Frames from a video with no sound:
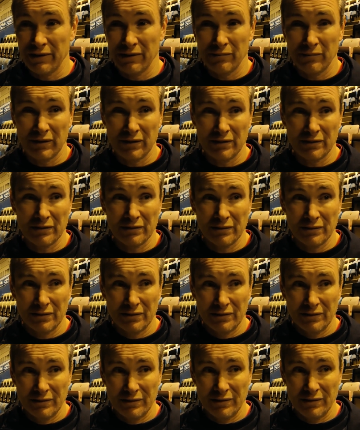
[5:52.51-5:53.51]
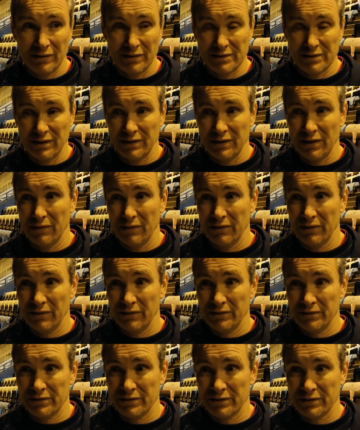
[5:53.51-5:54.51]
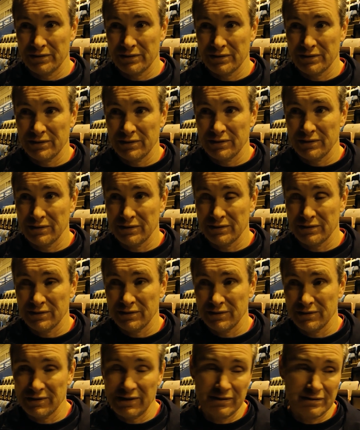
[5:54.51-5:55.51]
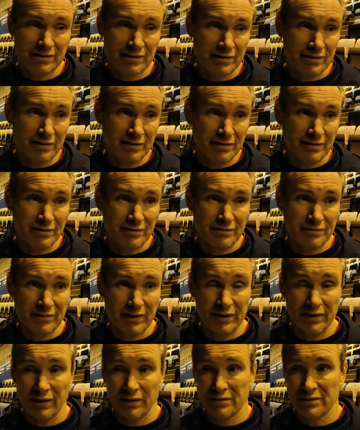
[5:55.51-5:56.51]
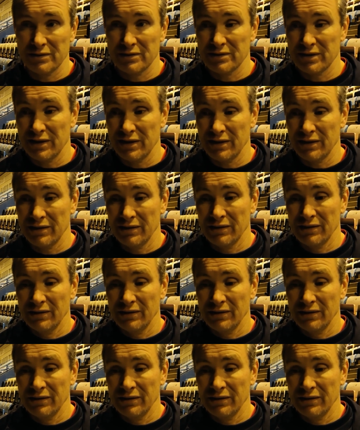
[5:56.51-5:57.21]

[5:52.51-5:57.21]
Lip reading: I'm under, like I say, no illusion, as I said to the radio just there.